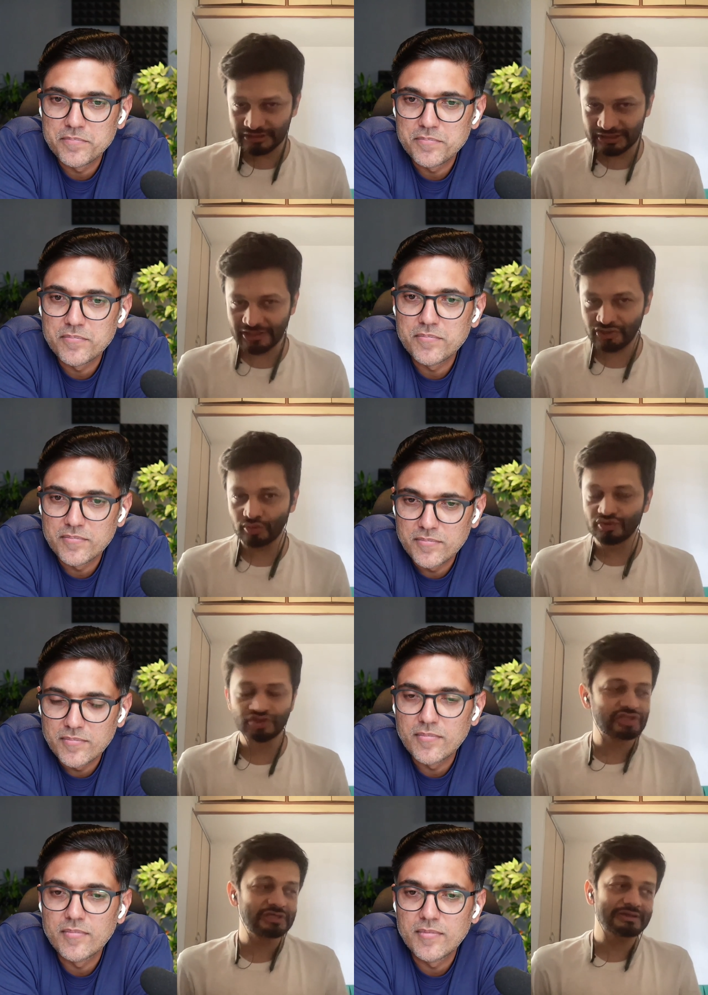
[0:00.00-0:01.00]
Speaker 1: that I chose,
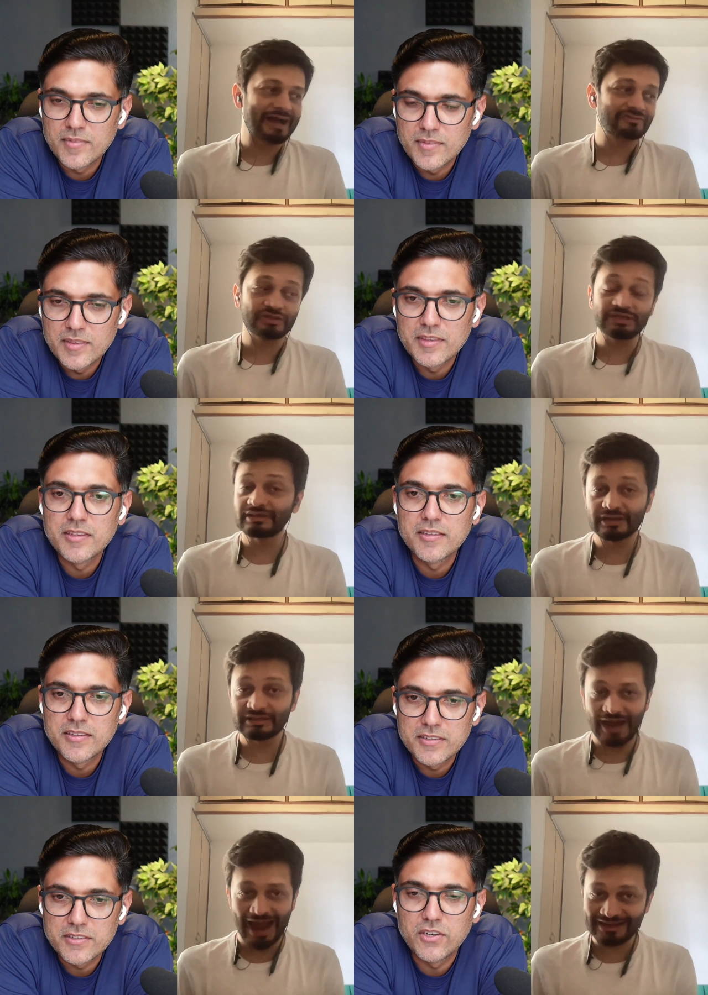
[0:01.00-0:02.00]
she actually
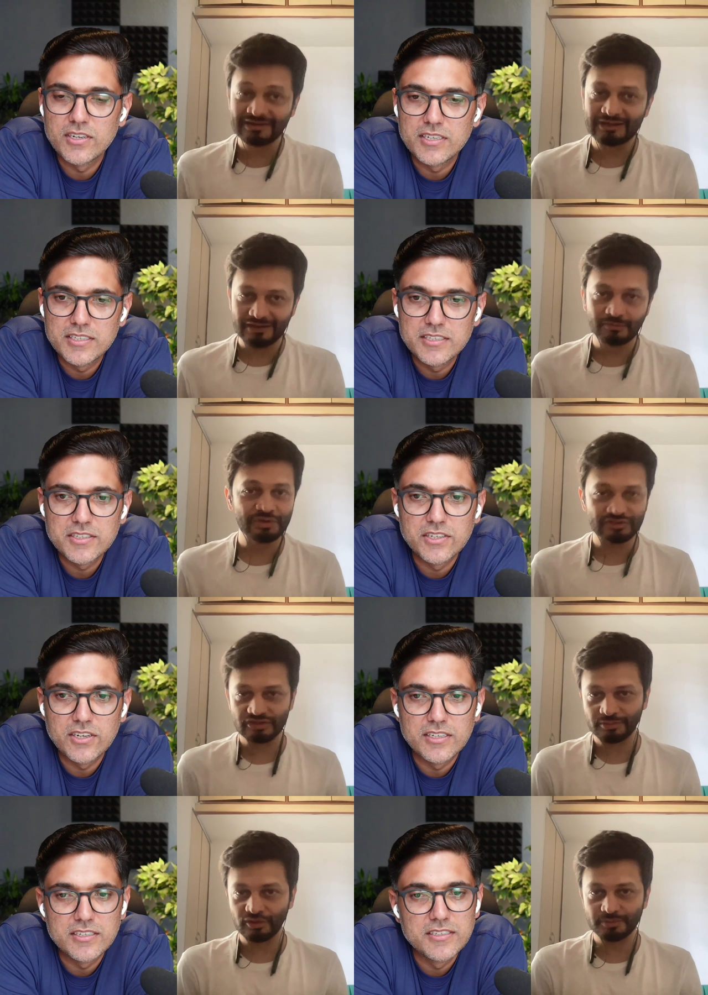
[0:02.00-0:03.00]
hadn't done
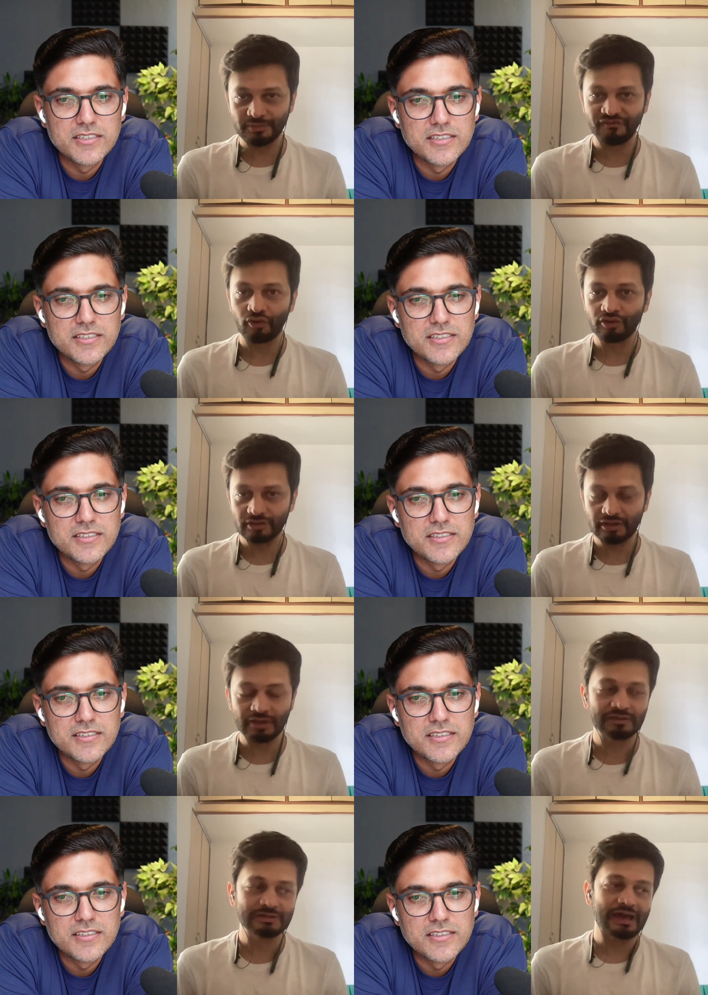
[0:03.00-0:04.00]
business books before
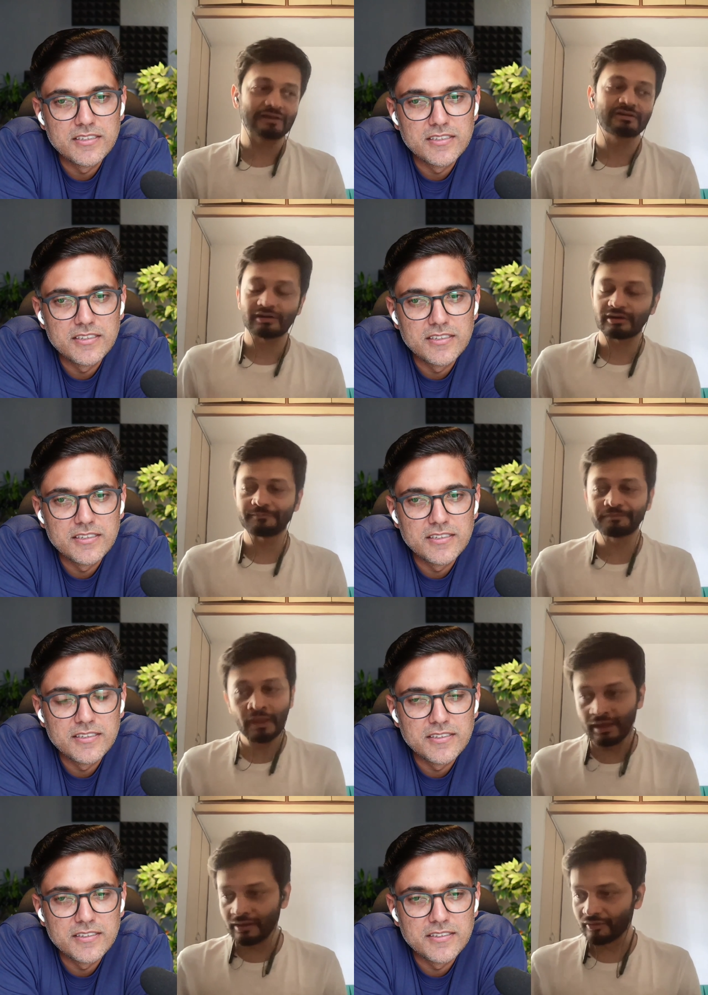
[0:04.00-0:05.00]
uh, that. Um,
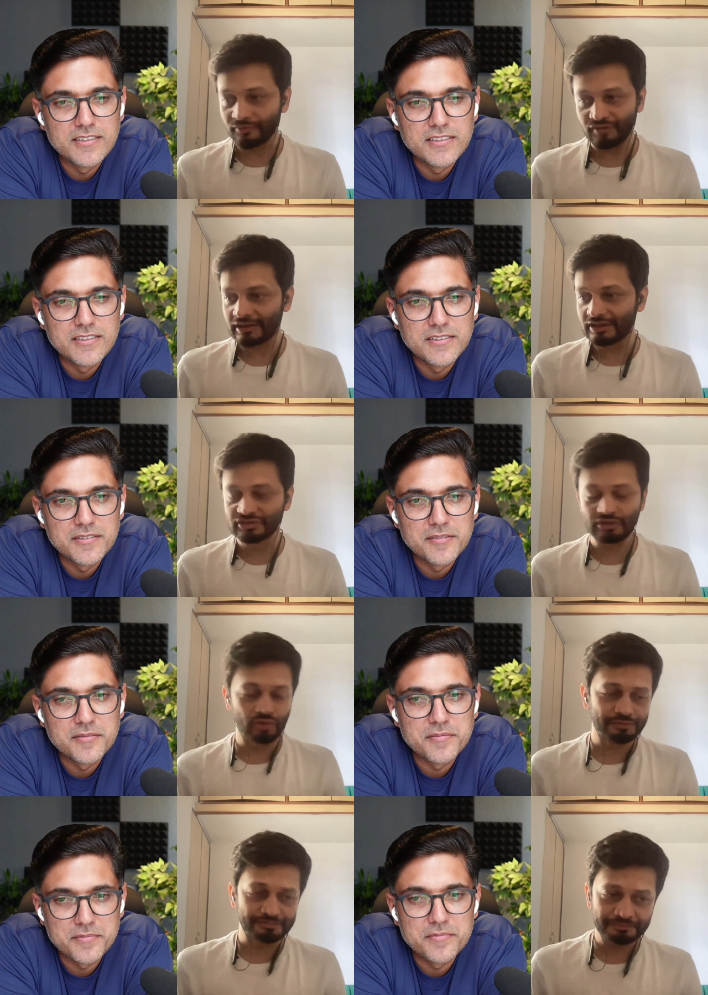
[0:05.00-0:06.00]
uh, whereas, you
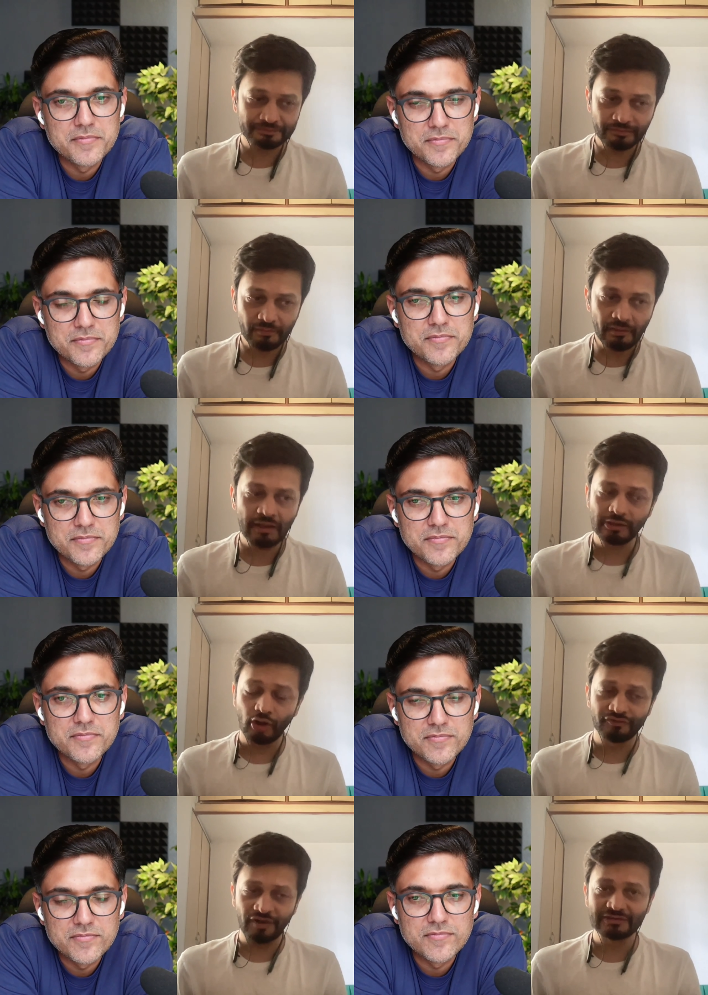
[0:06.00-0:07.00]
know, a
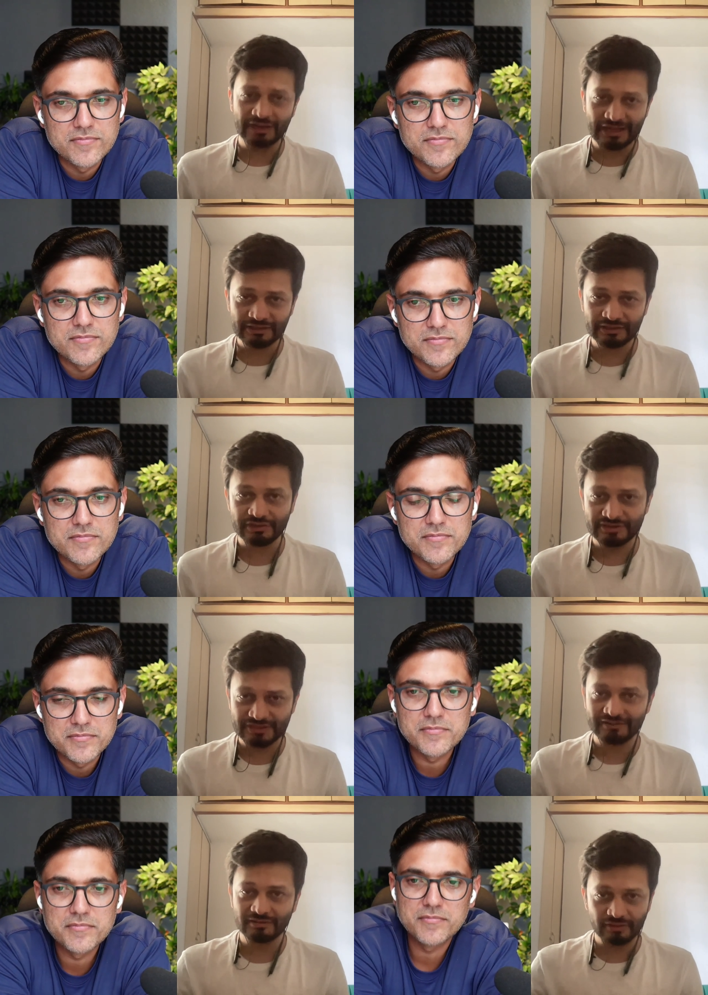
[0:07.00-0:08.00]
lot of other editors
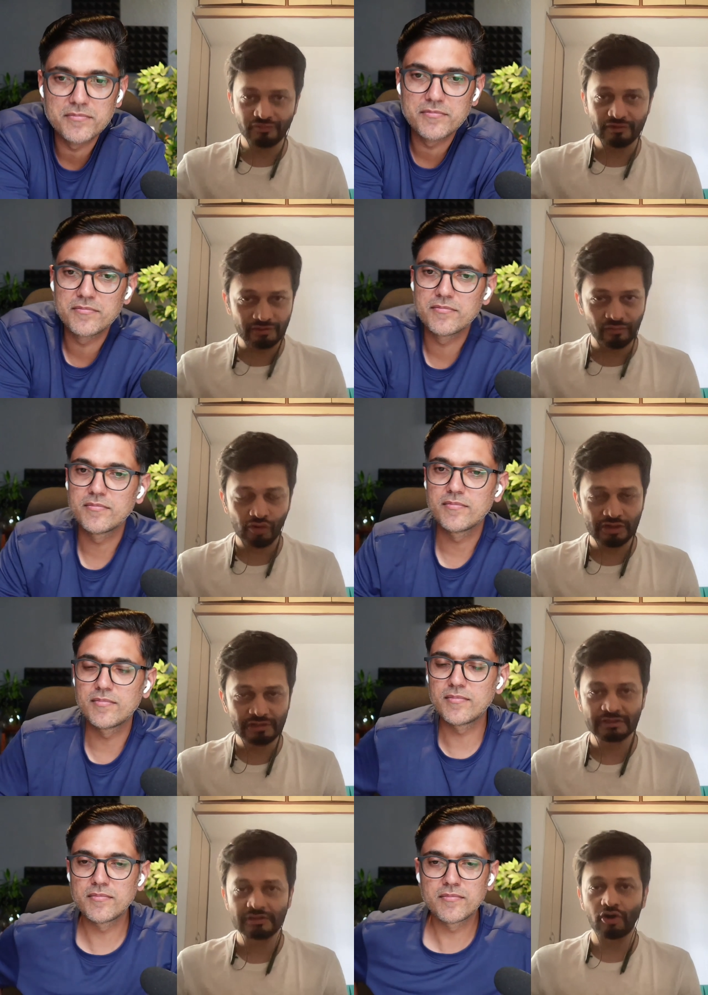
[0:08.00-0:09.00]
that were involved
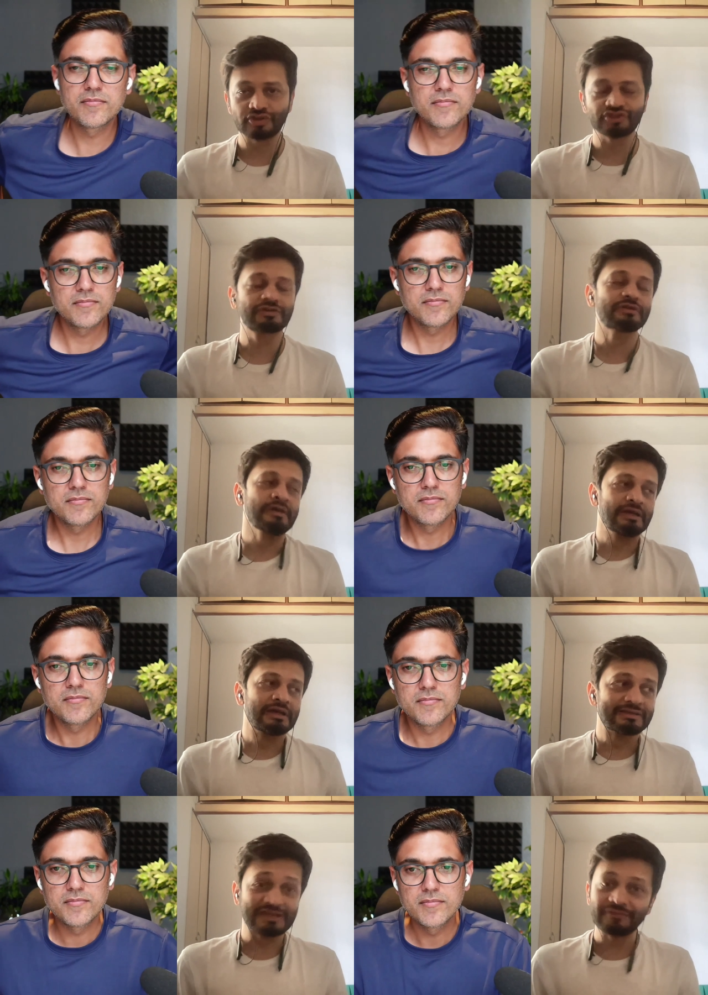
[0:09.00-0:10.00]
in the auction,
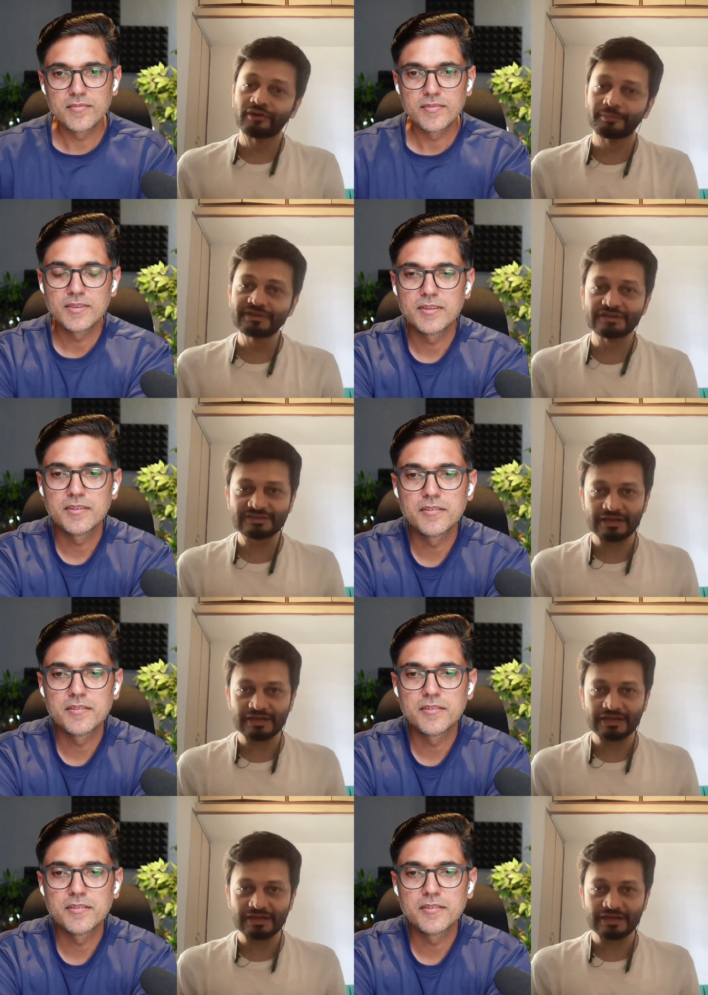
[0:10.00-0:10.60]
they were business